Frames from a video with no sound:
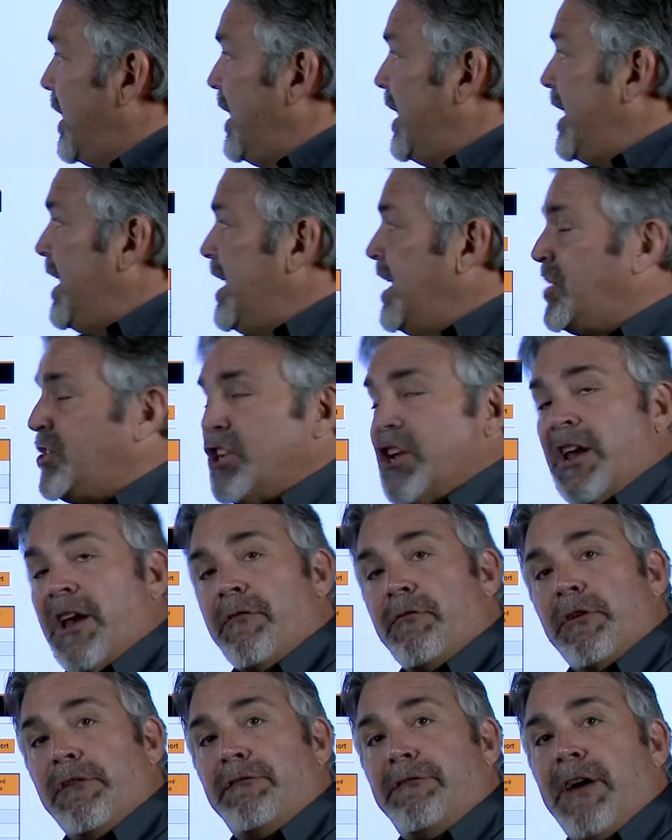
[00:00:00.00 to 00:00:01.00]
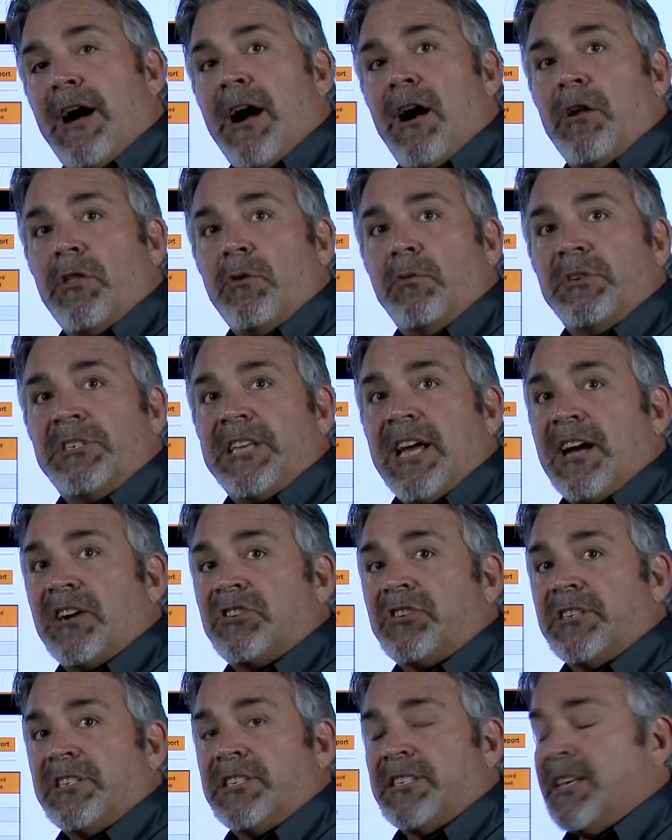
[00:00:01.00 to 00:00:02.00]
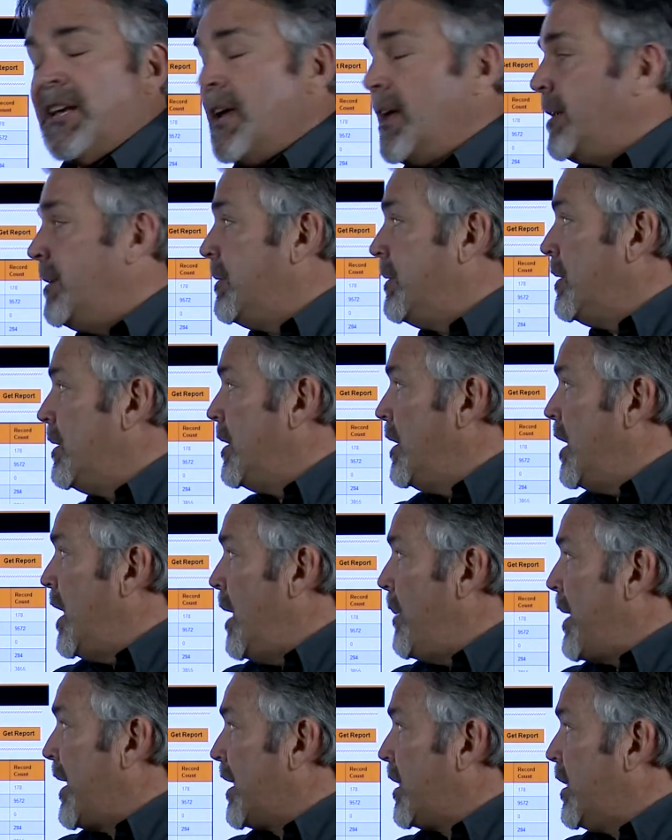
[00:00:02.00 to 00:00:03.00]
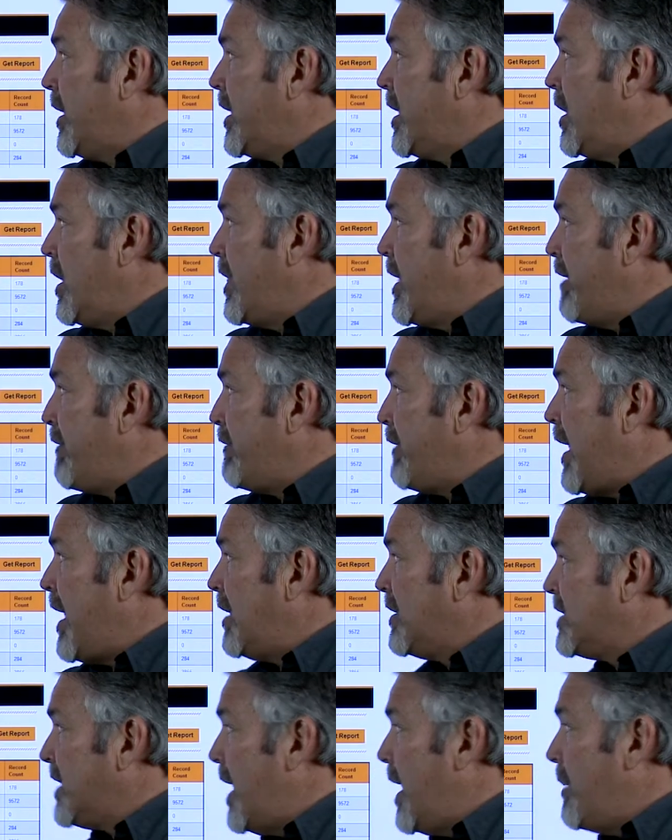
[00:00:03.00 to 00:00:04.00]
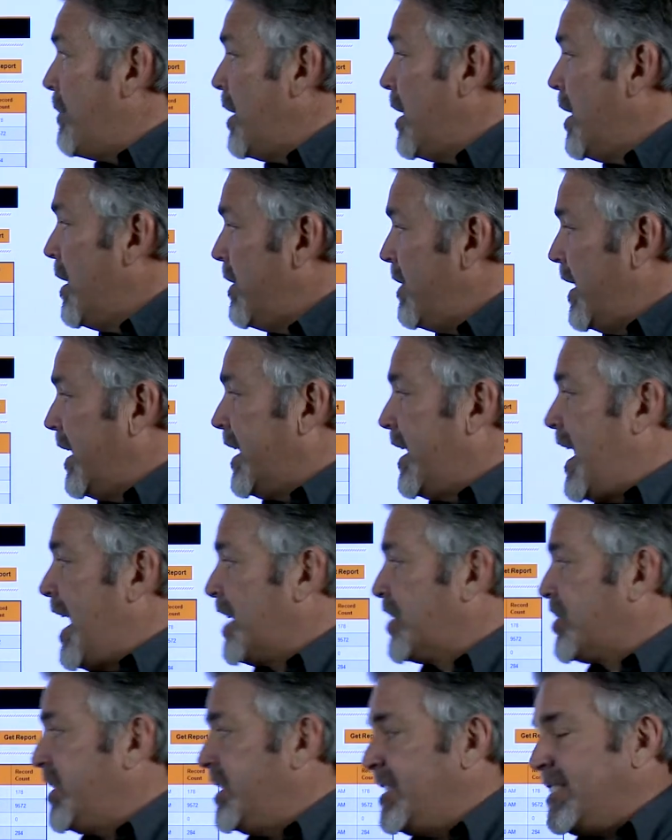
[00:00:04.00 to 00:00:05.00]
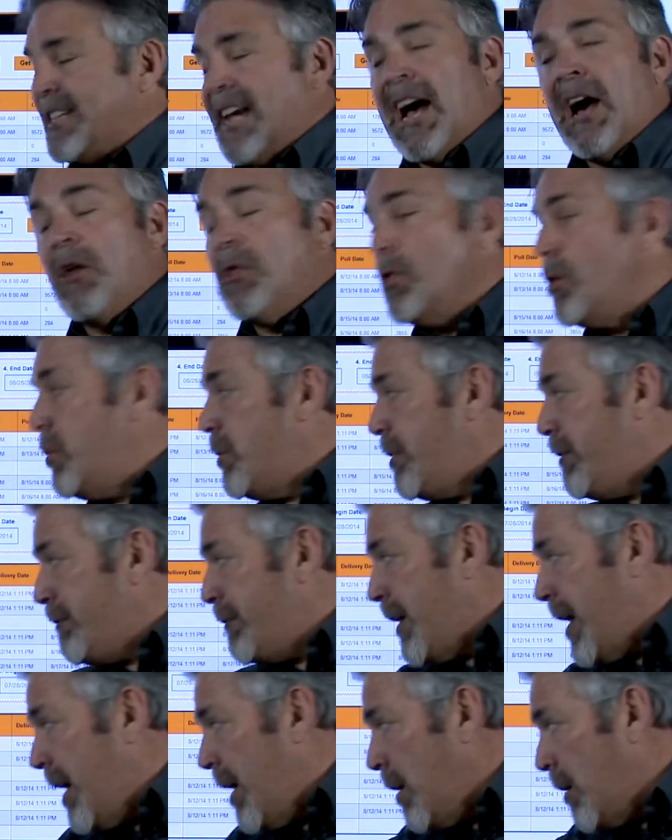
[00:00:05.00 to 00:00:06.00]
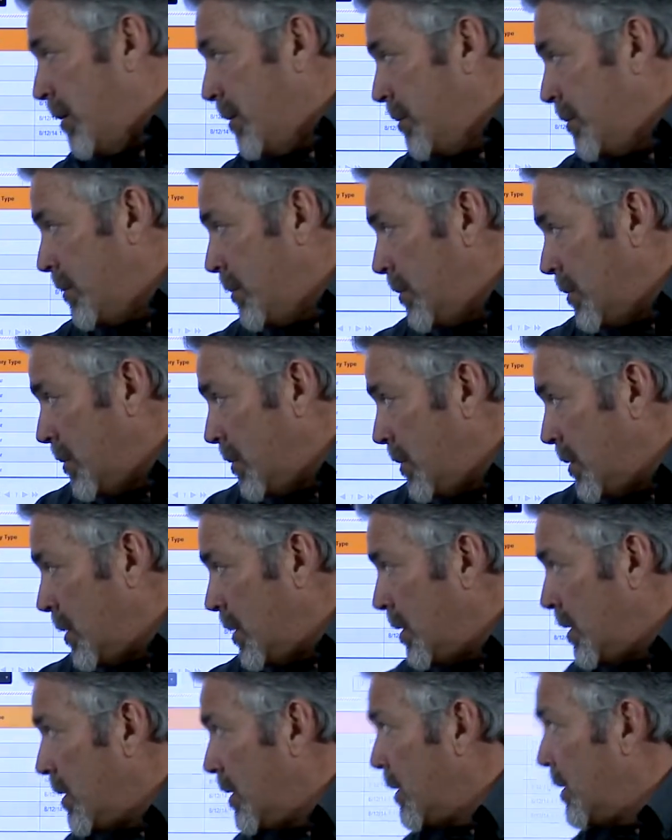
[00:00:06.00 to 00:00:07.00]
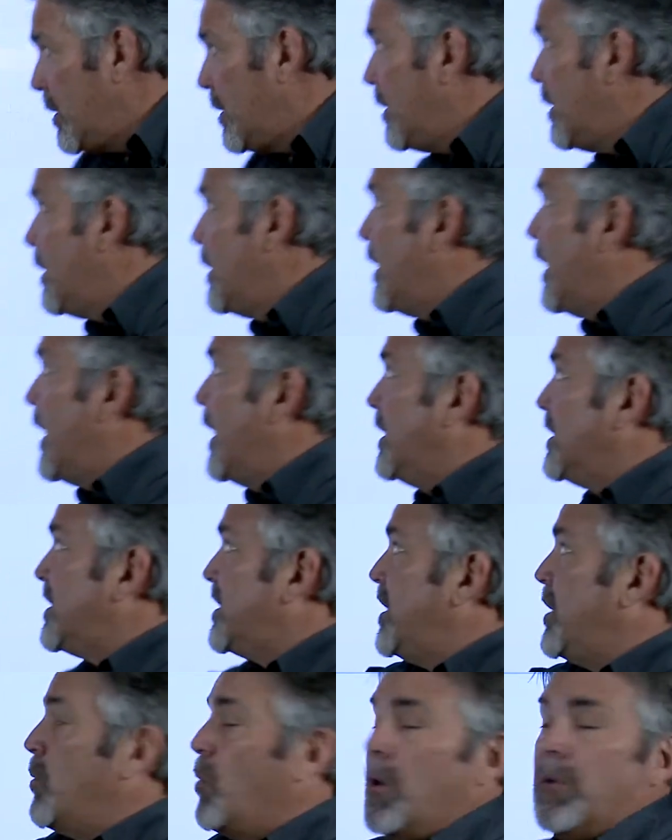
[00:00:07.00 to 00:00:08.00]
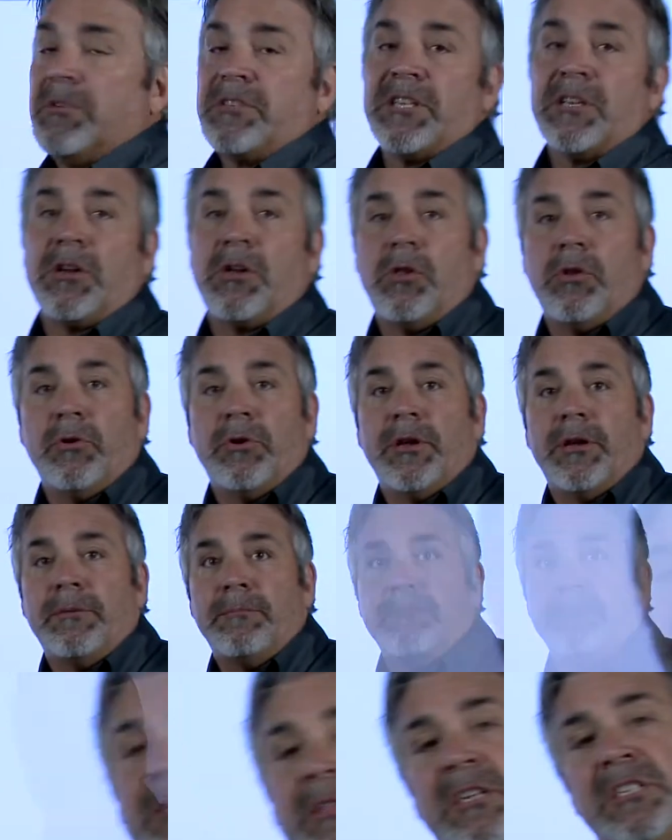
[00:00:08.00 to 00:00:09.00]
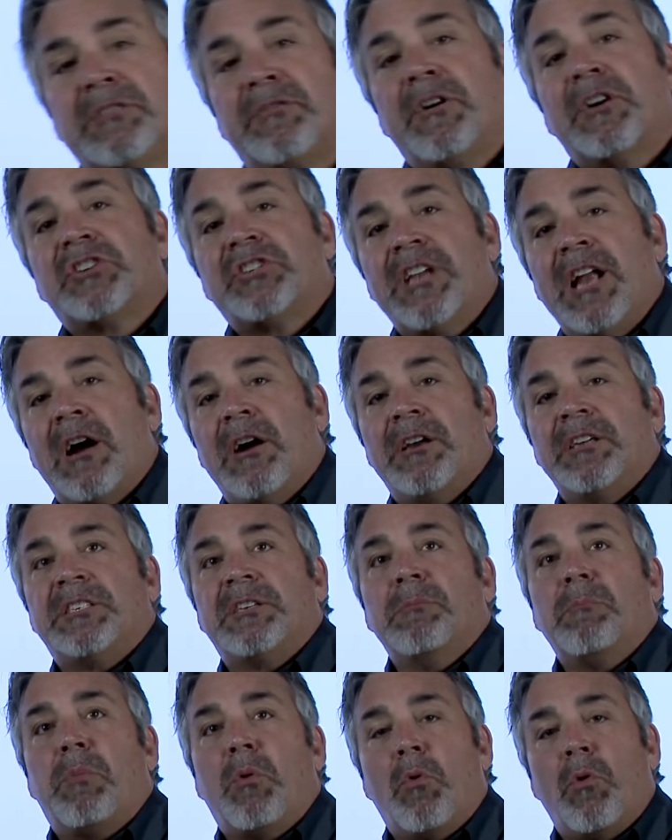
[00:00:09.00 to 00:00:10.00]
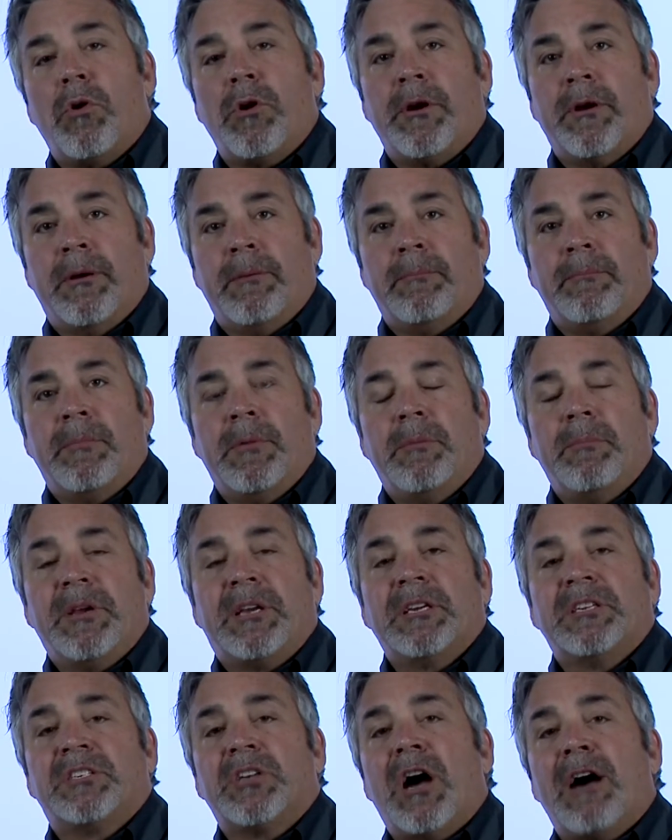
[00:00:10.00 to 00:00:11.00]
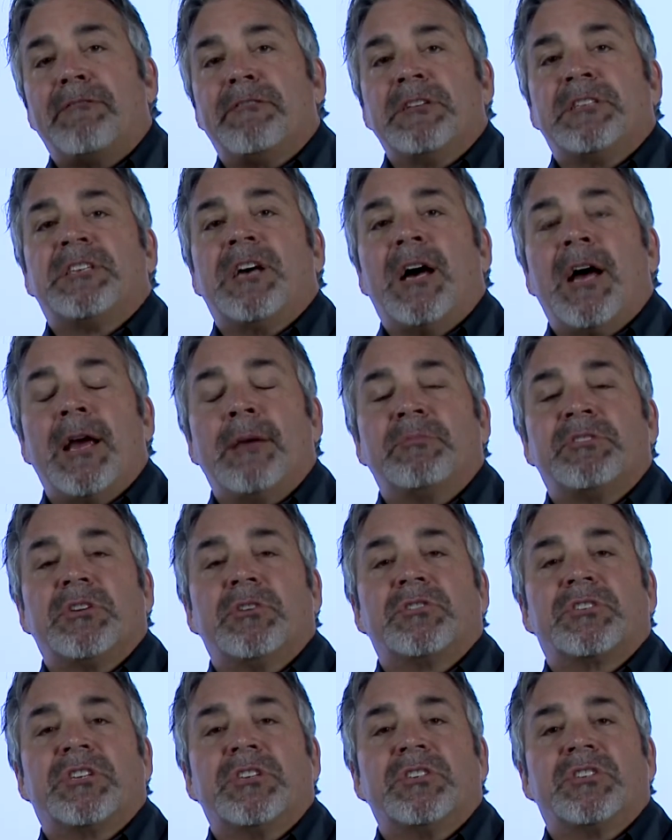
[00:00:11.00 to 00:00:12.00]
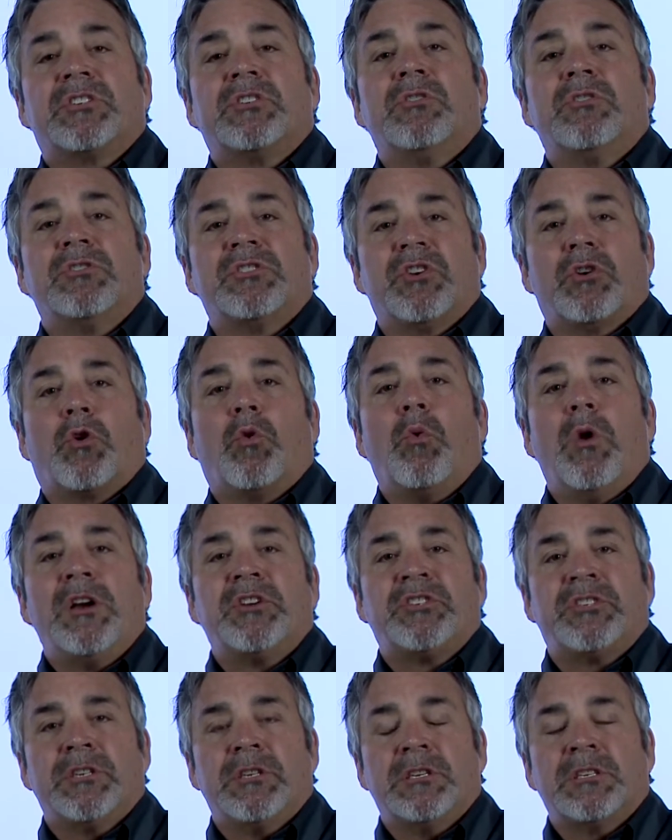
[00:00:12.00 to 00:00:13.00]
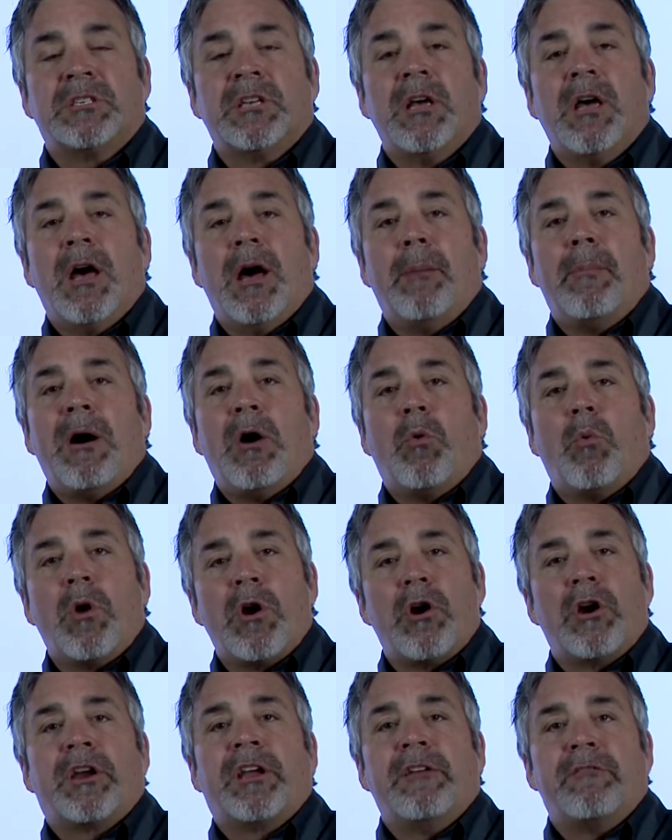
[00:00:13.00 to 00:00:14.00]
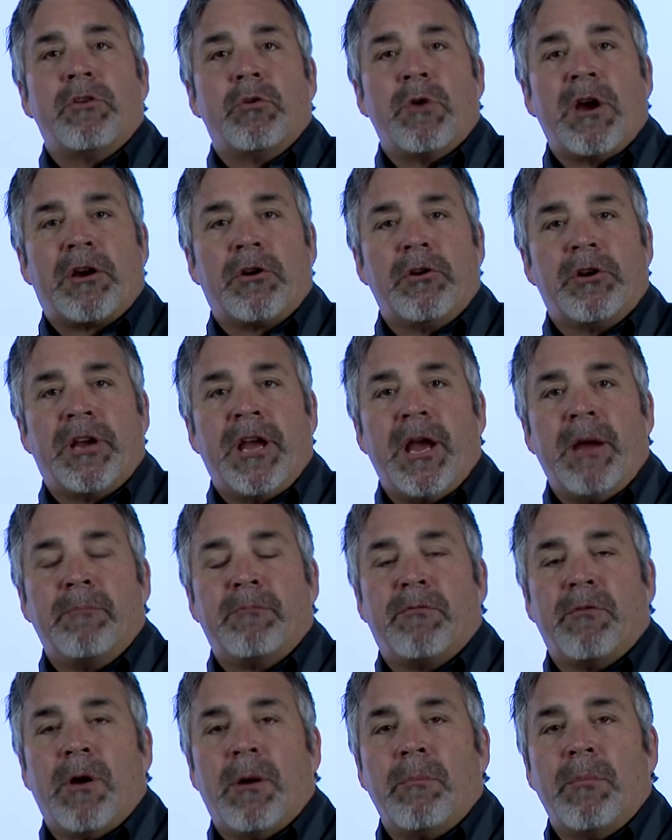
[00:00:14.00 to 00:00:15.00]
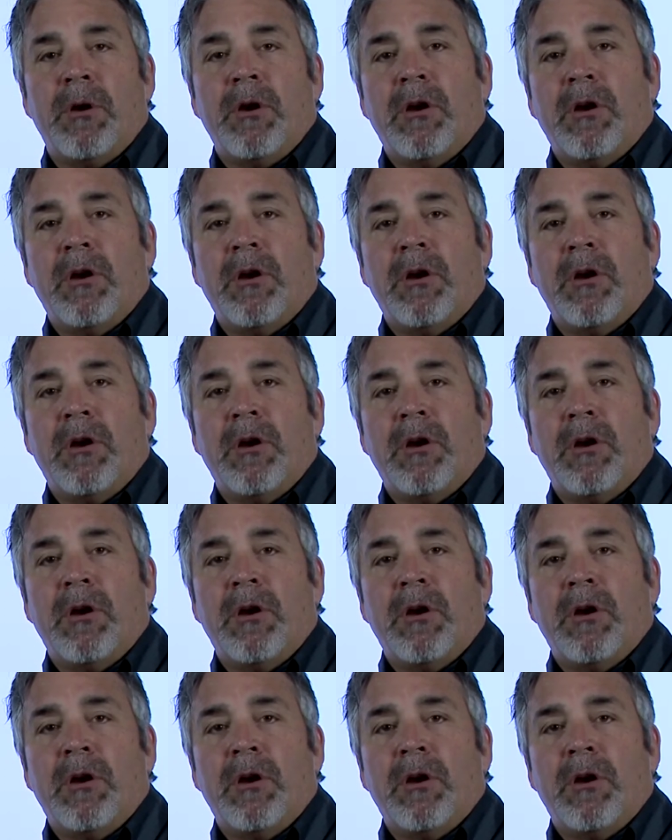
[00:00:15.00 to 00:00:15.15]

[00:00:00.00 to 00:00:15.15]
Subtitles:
each and every file that was actually sent. And by clicking on that file type, they can actually download the file and see what was included. This functionality is important because oftentimes there's concerns or questions about where a given record came from.